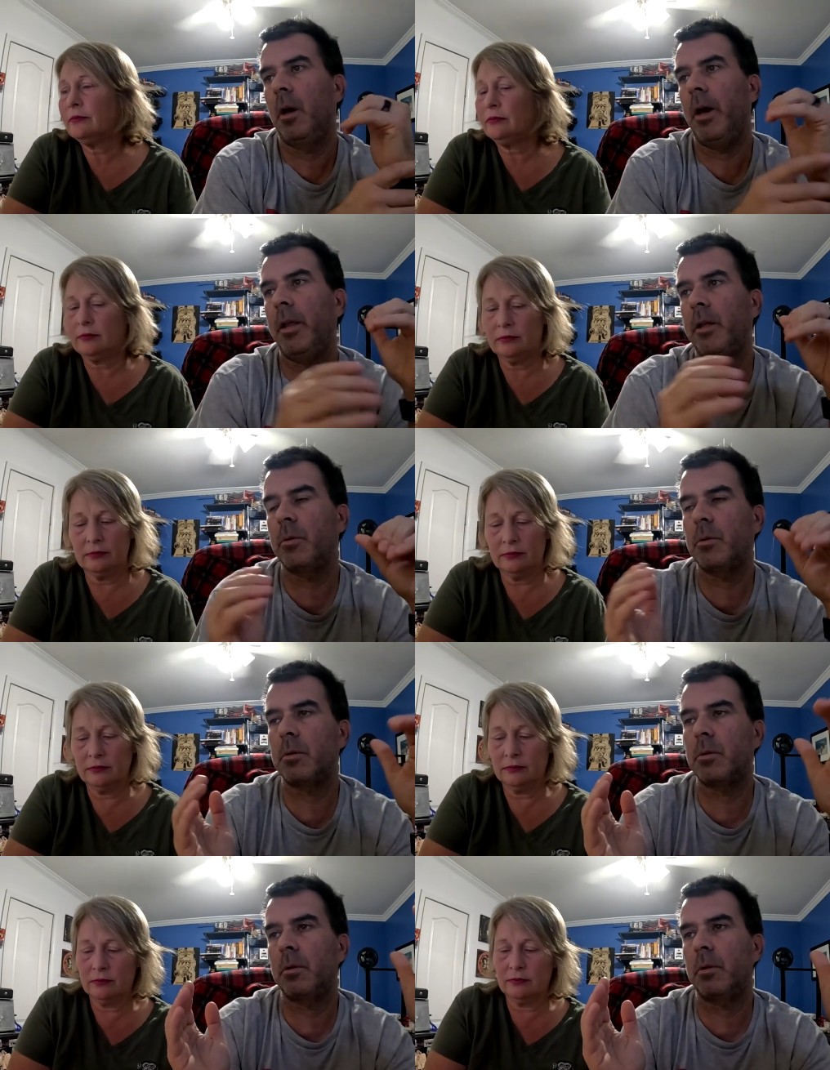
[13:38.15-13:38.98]
Speaker 1: And
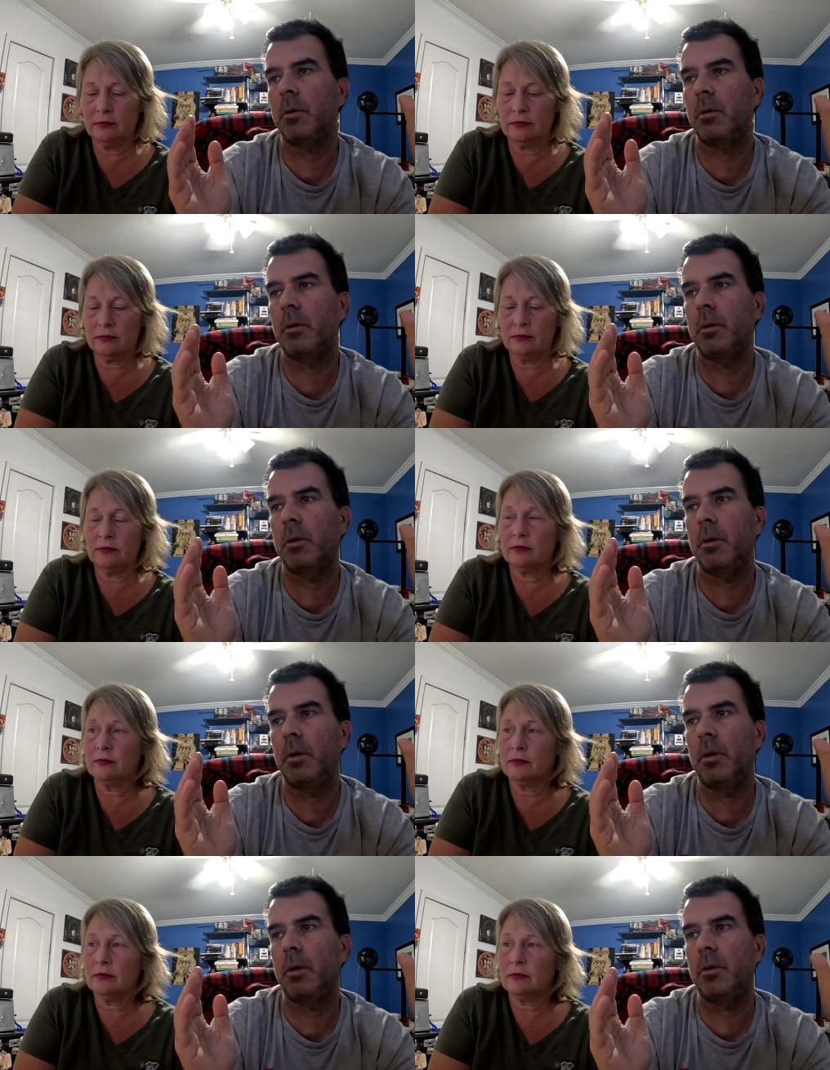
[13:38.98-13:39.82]
it,
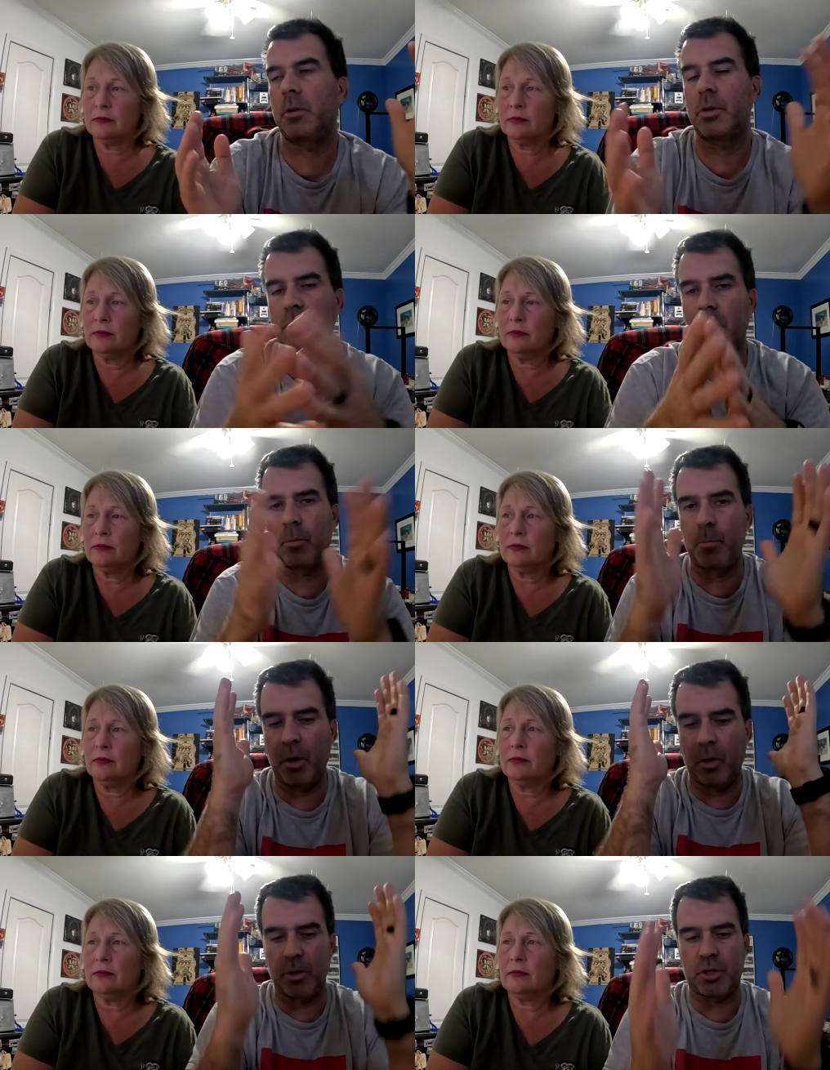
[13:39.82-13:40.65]
because the
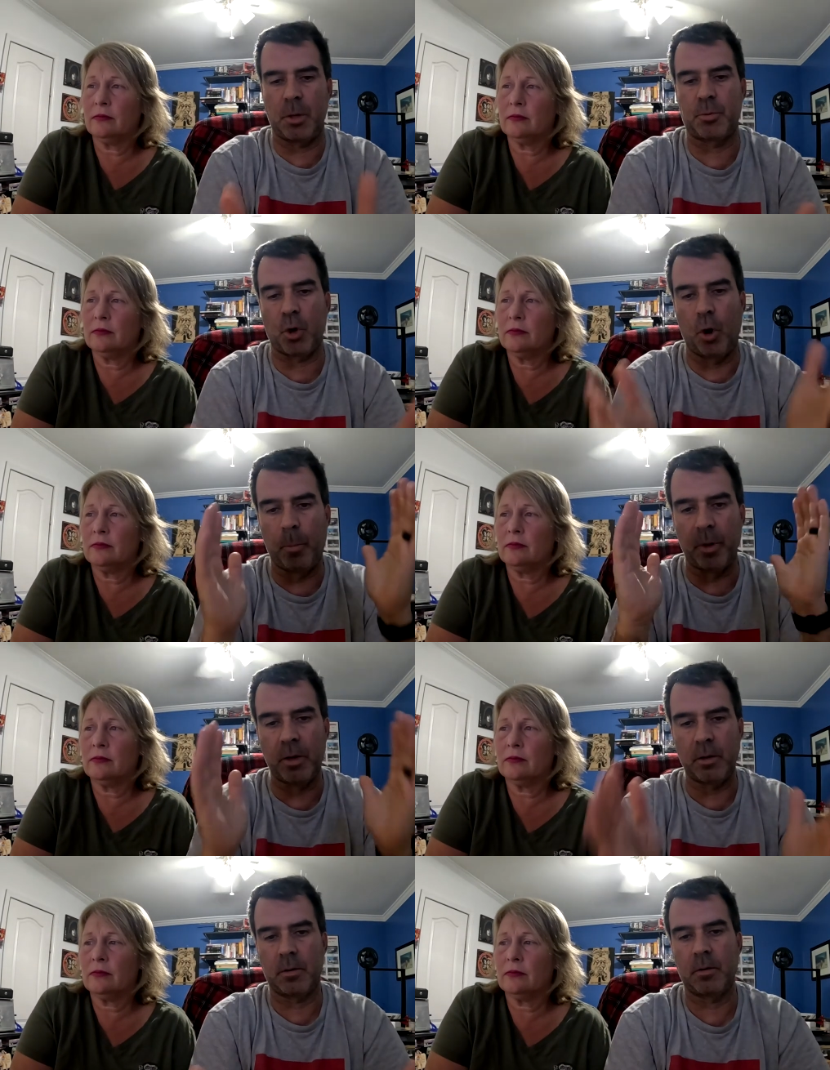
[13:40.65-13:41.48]
middle of the ship's
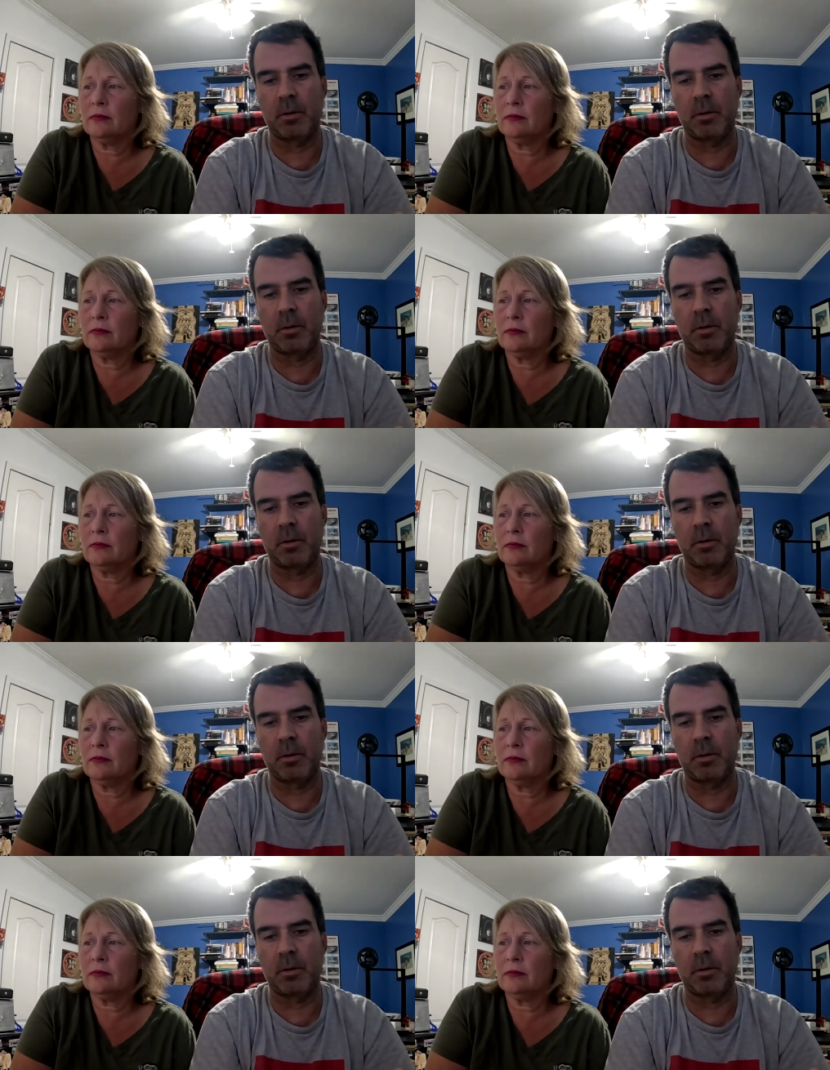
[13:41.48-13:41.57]
open,